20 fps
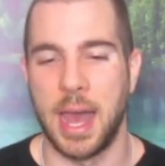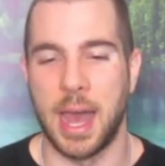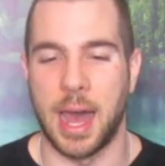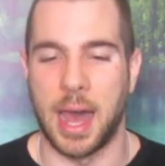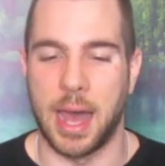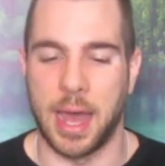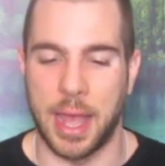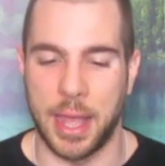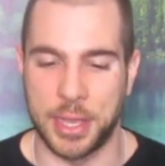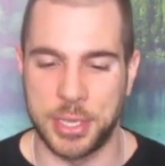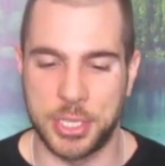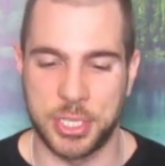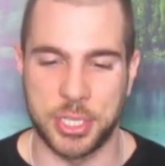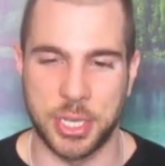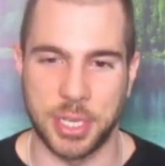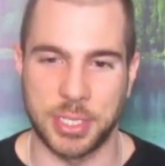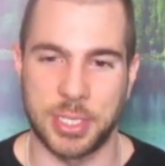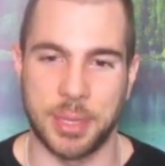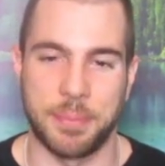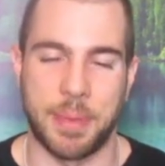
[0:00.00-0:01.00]
Uh, it's
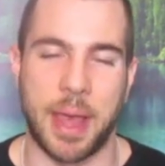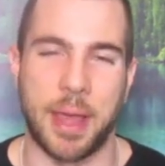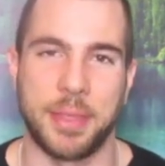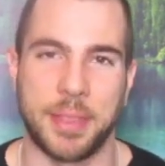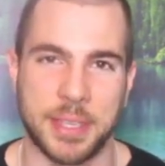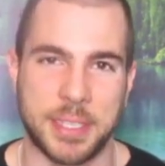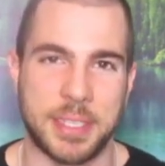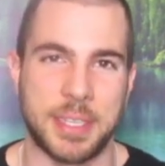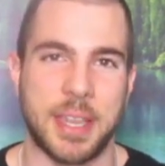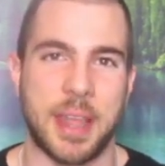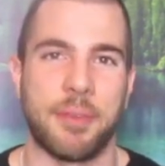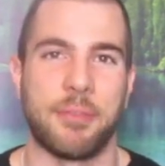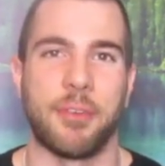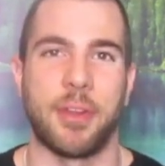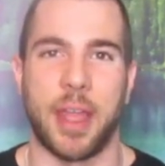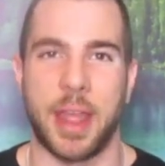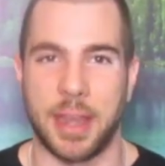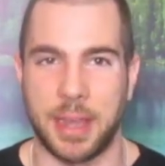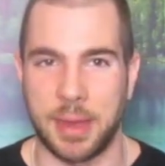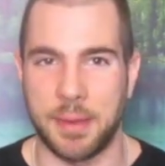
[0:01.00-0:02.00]
just about this
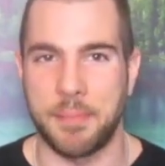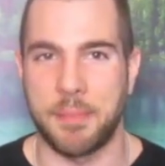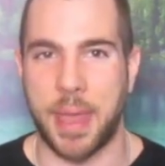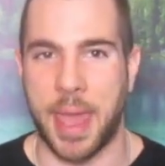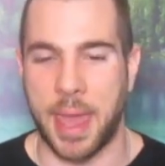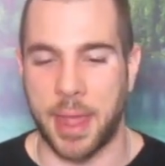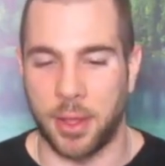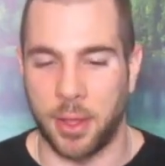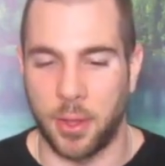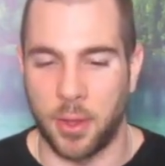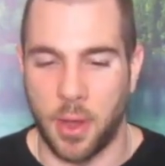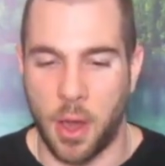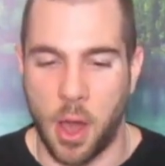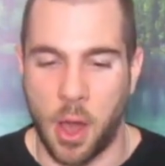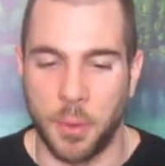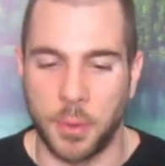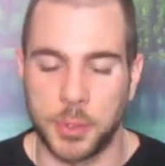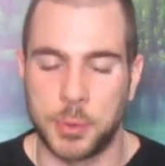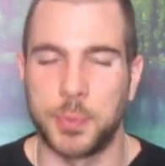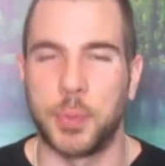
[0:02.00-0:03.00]
never-ending battle,
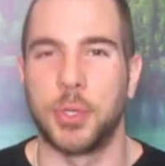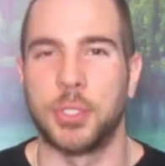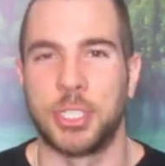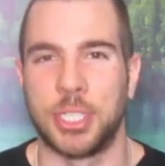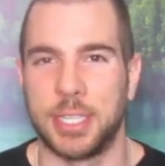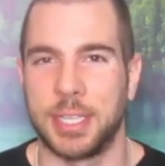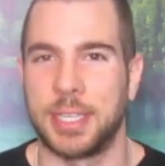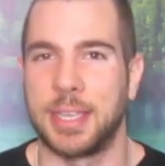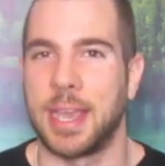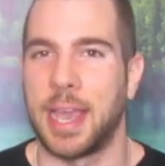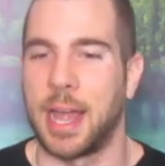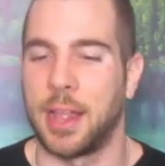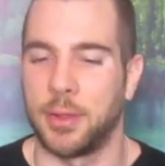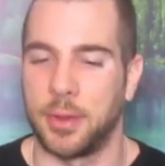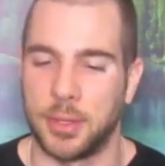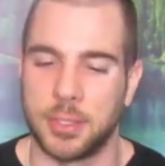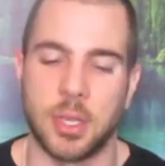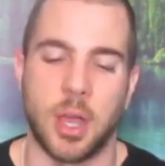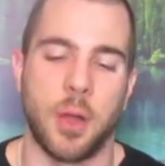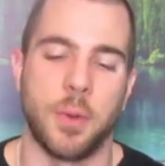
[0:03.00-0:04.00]
always pushing the
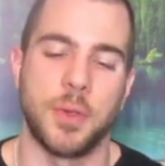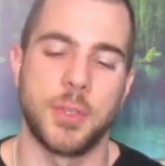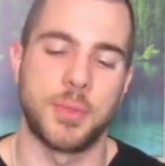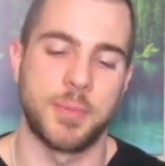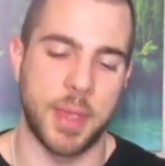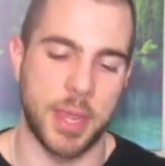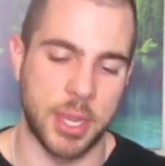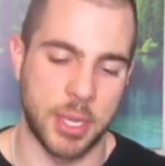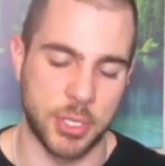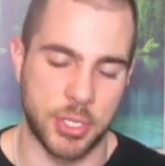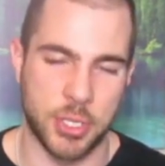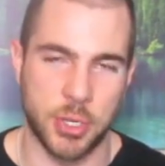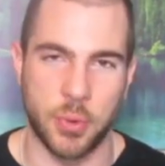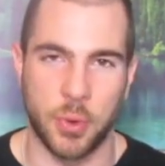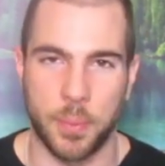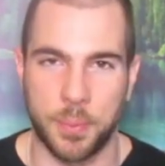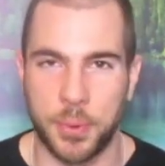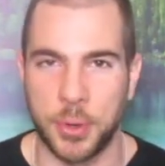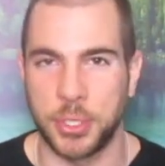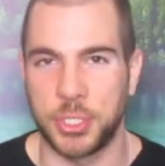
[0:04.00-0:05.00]
calories, always making sure
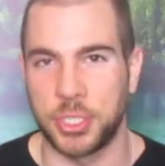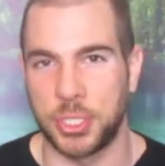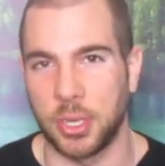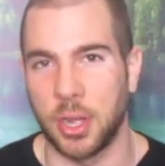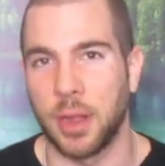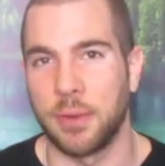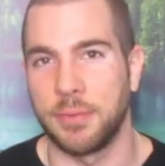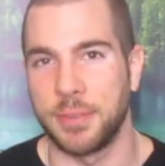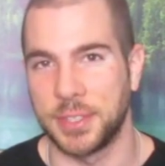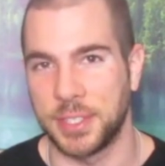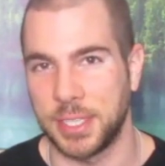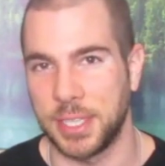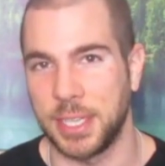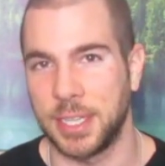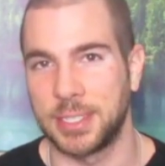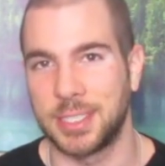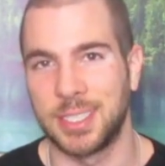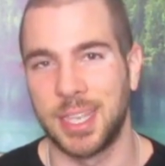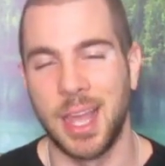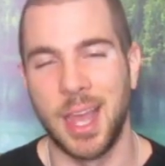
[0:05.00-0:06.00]
we're pushing our
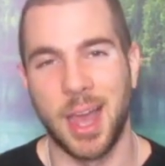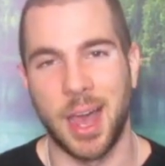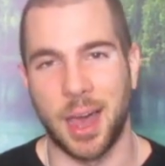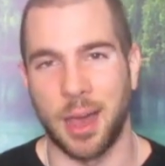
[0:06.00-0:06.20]
physiques.